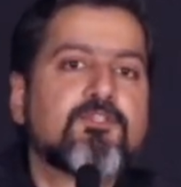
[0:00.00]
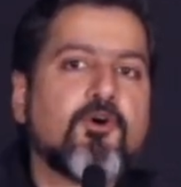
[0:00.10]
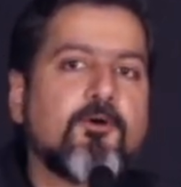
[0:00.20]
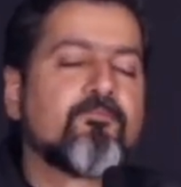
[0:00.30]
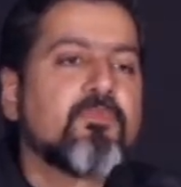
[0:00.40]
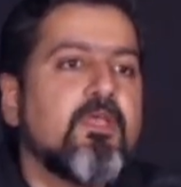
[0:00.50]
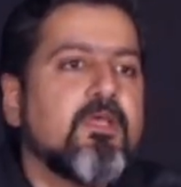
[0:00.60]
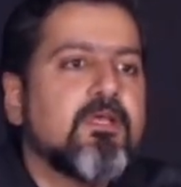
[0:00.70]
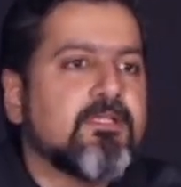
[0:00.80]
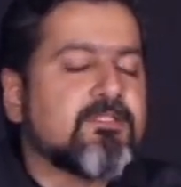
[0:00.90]
So
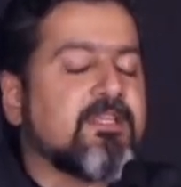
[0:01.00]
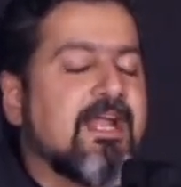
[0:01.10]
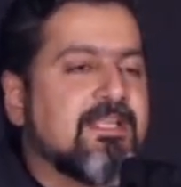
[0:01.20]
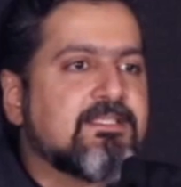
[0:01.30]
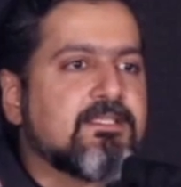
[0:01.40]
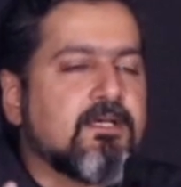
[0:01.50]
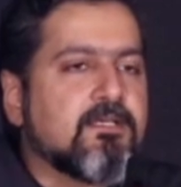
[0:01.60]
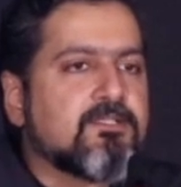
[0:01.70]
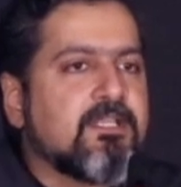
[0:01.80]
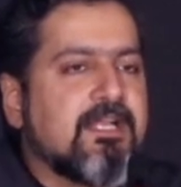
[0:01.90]
that is
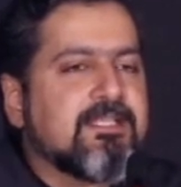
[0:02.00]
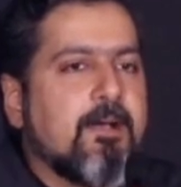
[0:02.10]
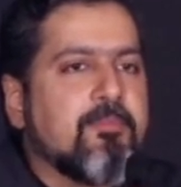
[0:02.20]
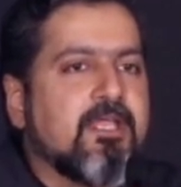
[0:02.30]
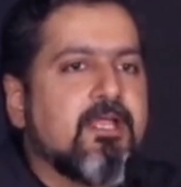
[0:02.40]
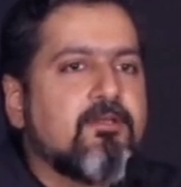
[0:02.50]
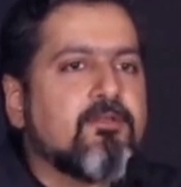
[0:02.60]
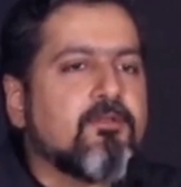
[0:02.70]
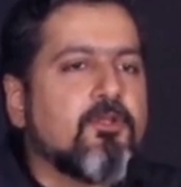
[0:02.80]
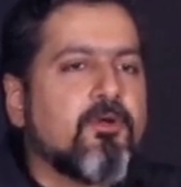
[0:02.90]
happening, yeah.
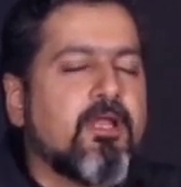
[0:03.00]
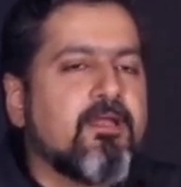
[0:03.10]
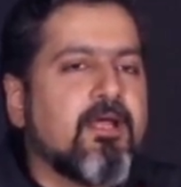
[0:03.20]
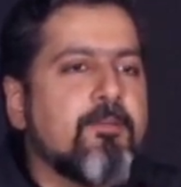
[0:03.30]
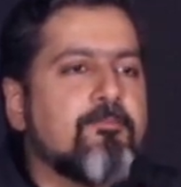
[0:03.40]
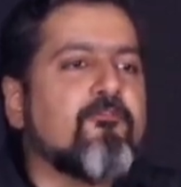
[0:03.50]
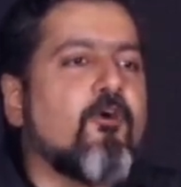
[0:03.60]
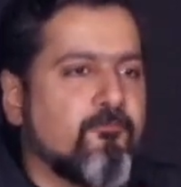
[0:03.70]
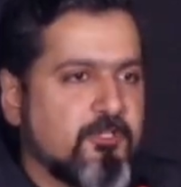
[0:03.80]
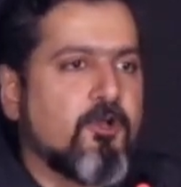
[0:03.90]
And you know, and I
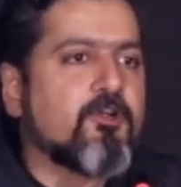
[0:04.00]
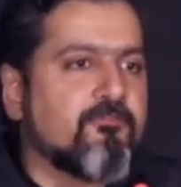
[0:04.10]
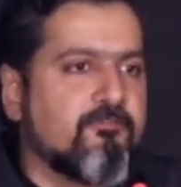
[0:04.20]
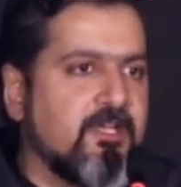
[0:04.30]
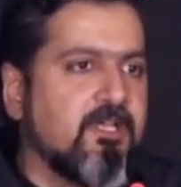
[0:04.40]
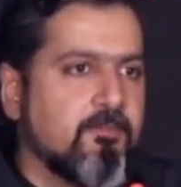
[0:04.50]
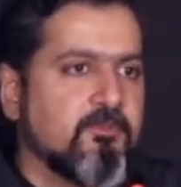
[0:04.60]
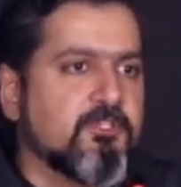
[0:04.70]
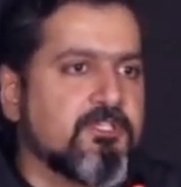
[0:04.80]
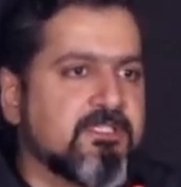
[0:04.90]
perform with a lot of Indian
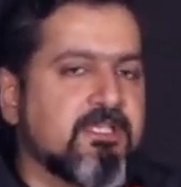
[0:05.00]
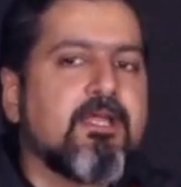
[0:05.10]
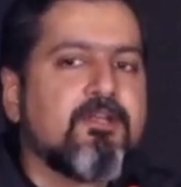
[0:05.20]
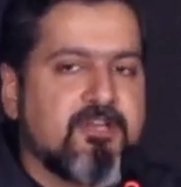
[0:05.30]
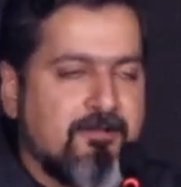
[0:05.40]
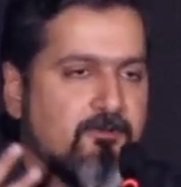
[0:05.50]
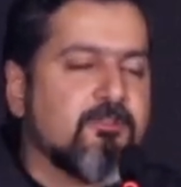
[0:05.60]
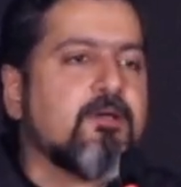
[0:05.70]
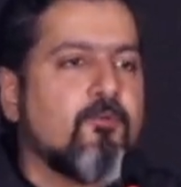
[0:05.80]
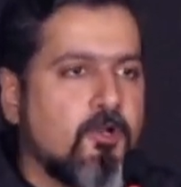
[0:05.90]
musicians, and I travel
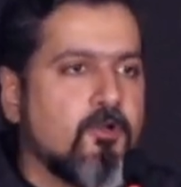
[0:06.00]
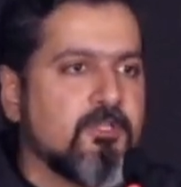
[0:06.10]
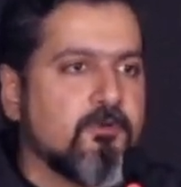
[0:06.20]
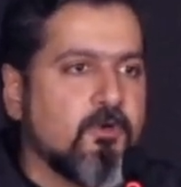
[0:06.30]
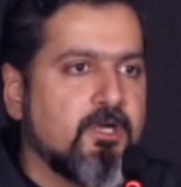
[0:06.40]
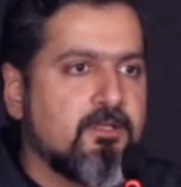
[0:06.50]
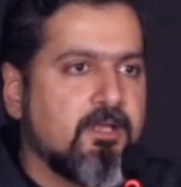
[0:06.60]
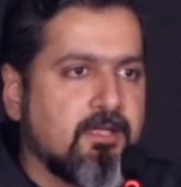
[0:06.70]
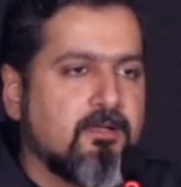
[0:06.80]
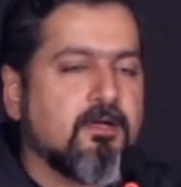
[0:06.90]
with them all over the world.
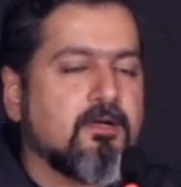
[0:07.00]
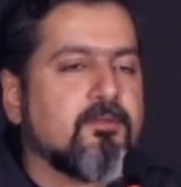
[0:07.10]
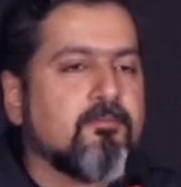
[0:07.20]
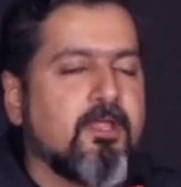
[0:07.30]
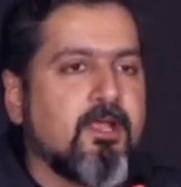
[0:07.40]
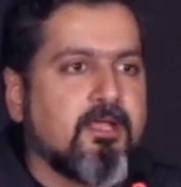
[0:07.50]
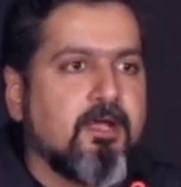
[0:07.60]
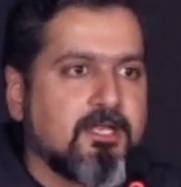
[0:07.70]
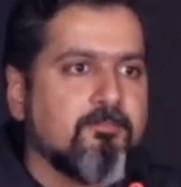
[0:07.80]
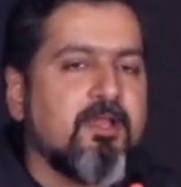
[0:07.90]
Like, mera ek
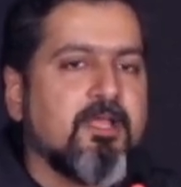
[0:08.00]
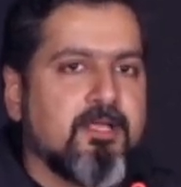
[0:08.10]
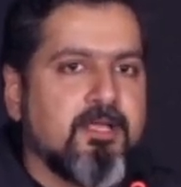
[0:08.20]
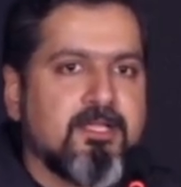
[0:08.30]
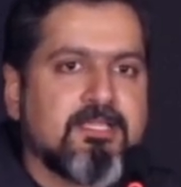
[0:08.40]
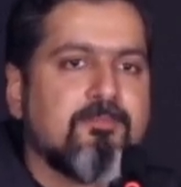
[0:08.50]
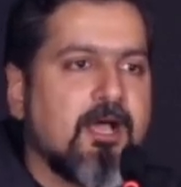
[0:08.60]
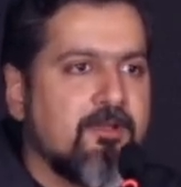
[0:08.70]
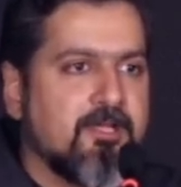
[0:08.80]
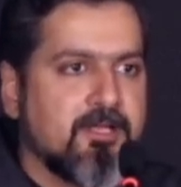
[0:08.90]
ghatam player hai,
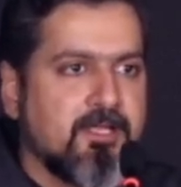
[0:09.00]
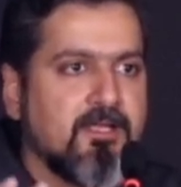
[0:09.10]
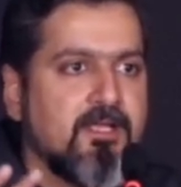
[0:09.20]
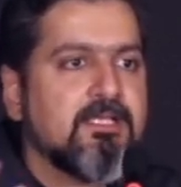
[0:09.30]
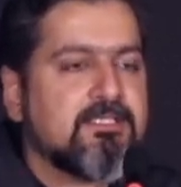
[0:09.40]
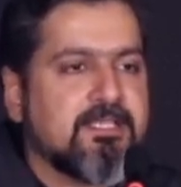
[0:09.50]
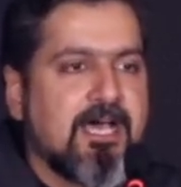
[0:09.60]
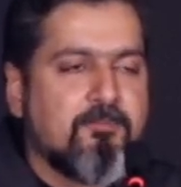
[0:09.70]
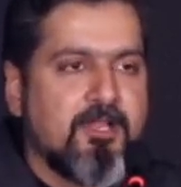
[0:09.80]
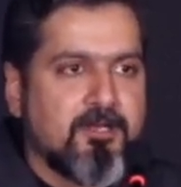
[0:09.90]
tabla player hai,
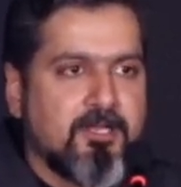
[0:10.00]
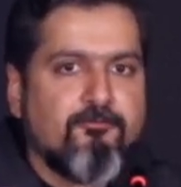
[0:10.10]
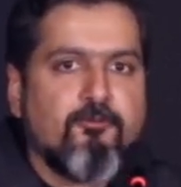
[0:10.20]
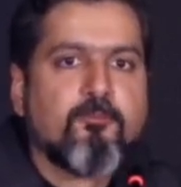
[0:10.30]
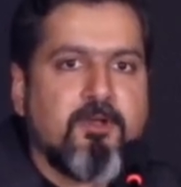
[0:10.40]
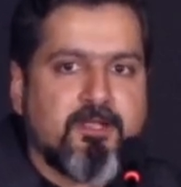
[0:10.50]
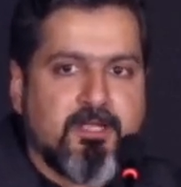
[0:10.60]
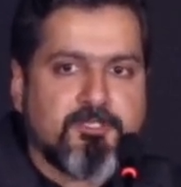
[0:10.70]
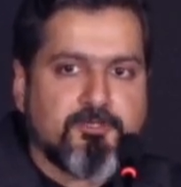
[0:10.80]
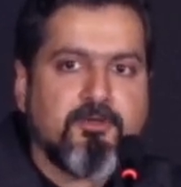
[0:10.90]
sitar player hai, flute player
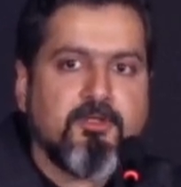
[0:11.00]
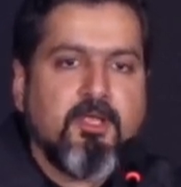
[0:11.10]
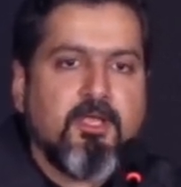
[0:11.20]
hai, jo